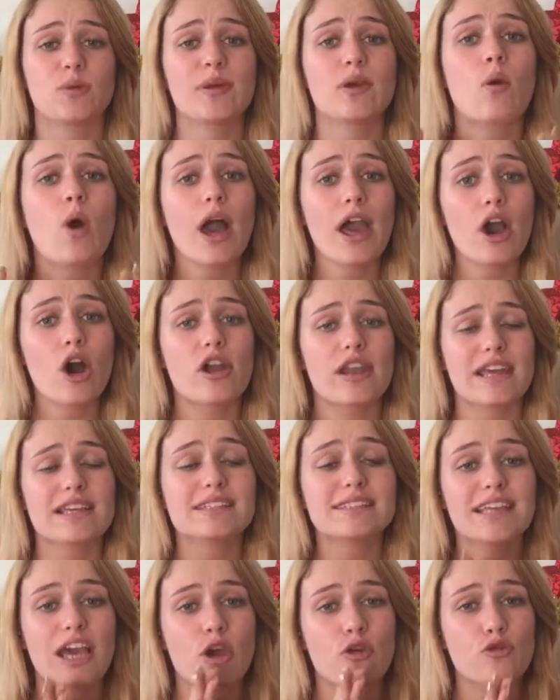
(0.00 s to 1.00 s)
to be quite
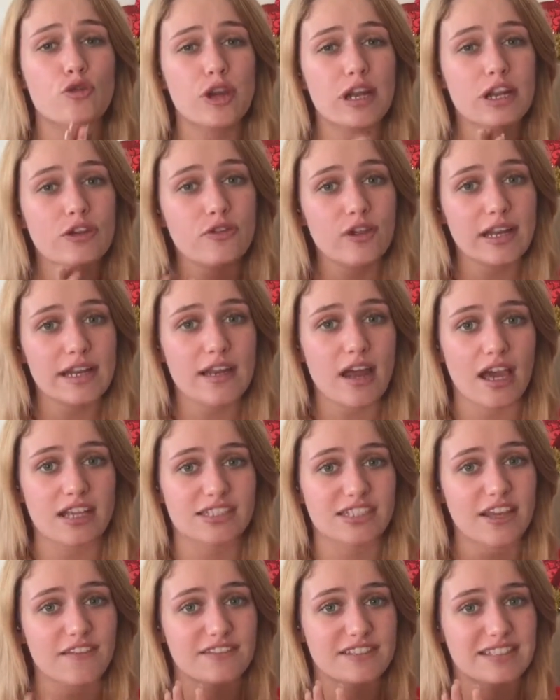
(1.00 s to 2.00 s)
honest they're really really
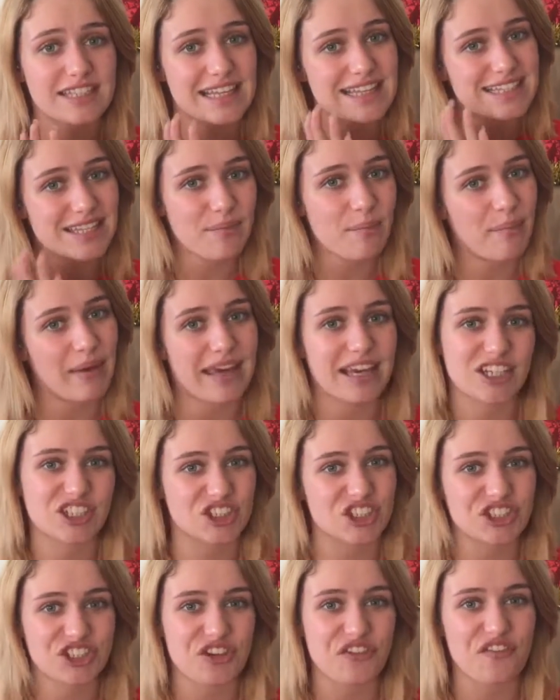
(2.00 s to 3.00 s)
nice so I've seen some
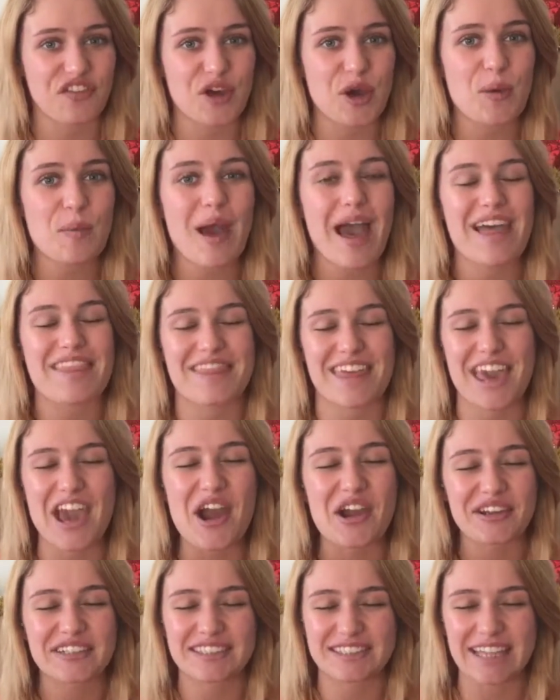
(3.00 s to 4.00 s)
pictures of them and they
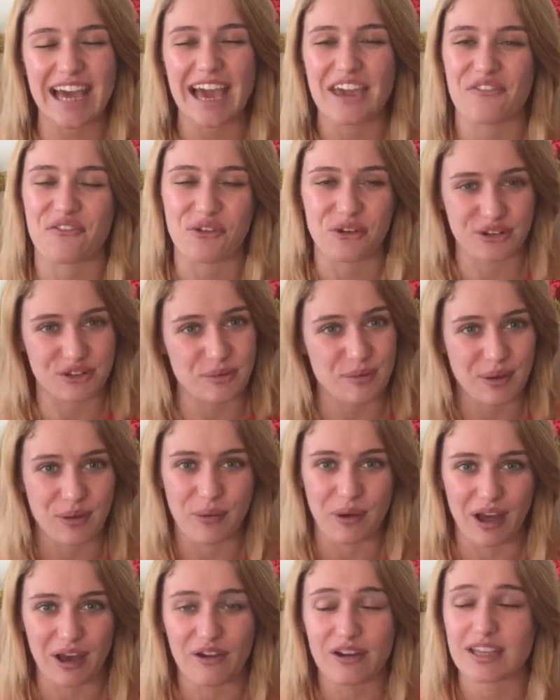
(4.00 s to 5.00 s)
are to die for to be
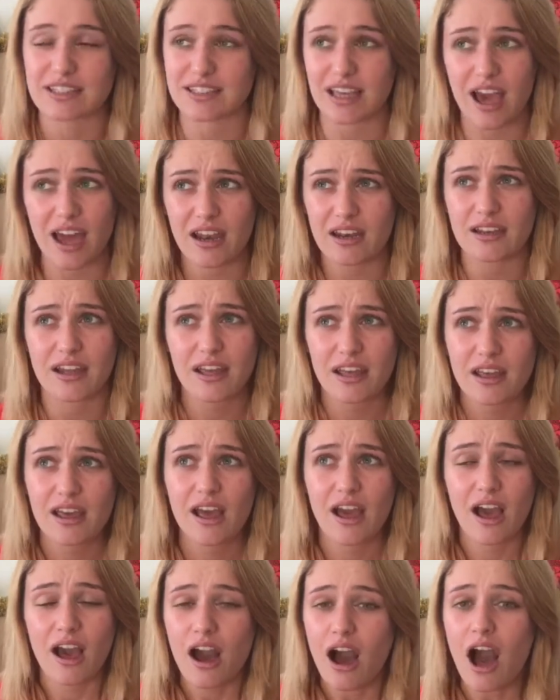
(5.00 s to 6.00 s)
quite honest and
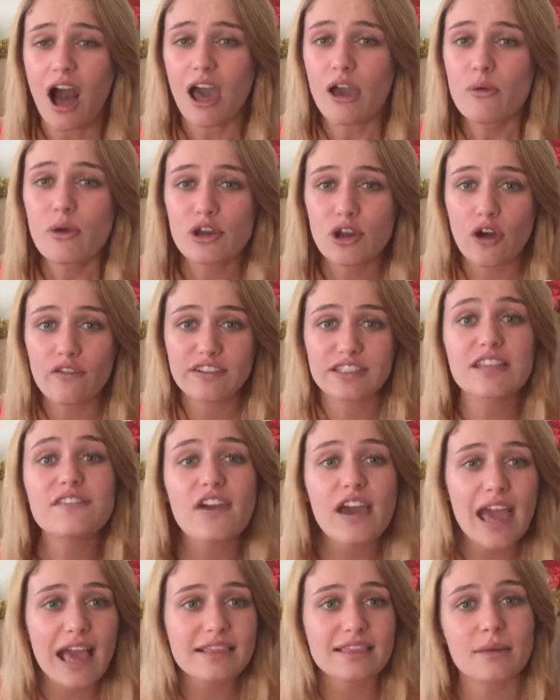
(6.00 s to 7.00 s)
I would obviously if
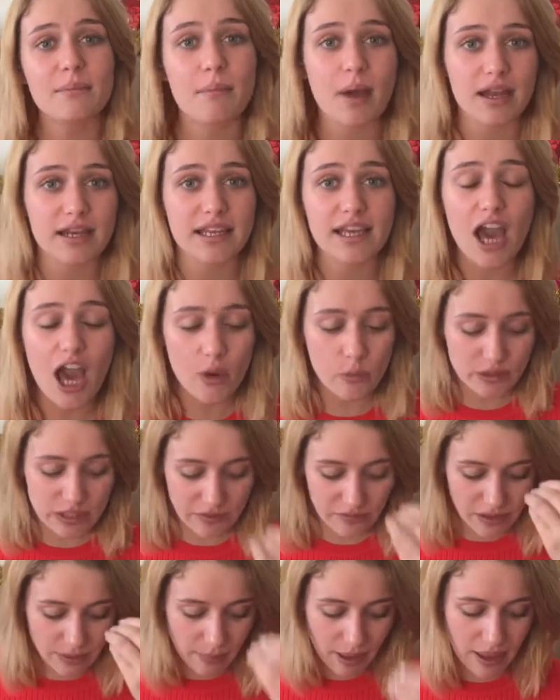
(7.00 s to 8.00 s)
I had the money I would
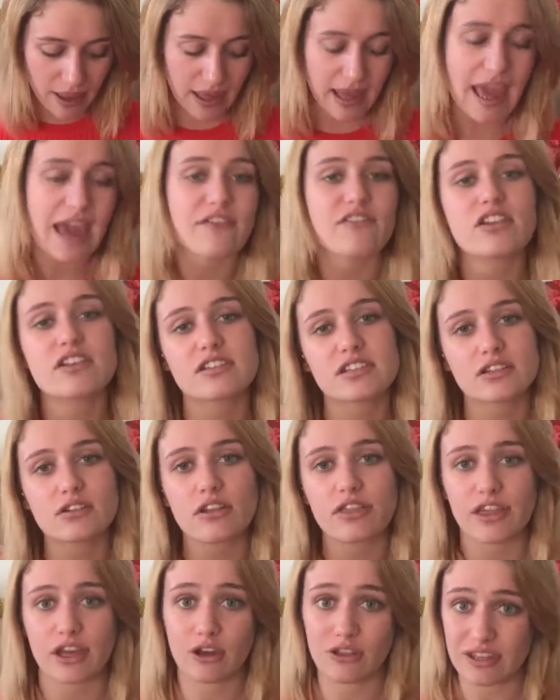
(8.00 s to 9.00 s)
definitely buy like every single
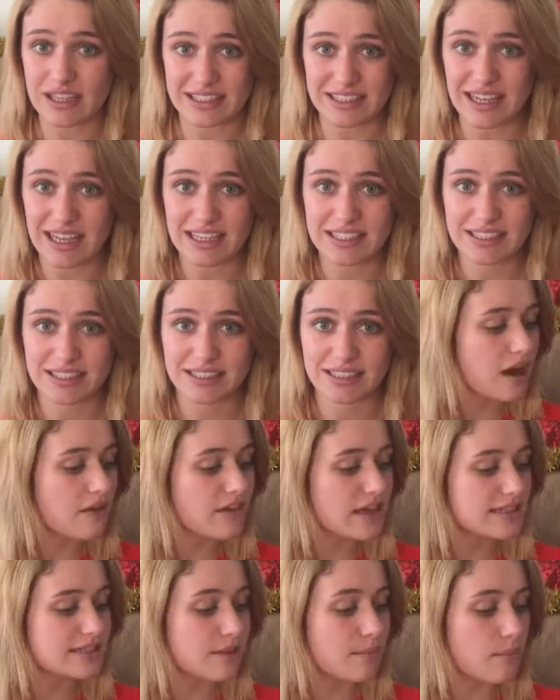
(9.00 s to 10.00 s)
thing on this list.
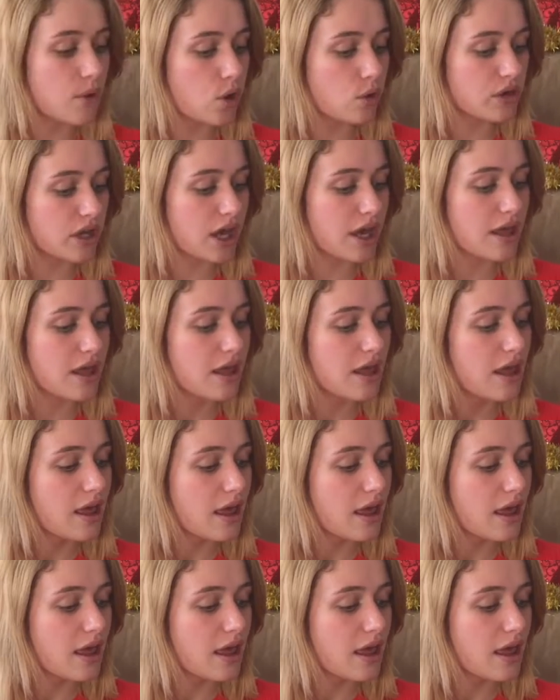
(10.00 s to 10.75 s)
is the Moda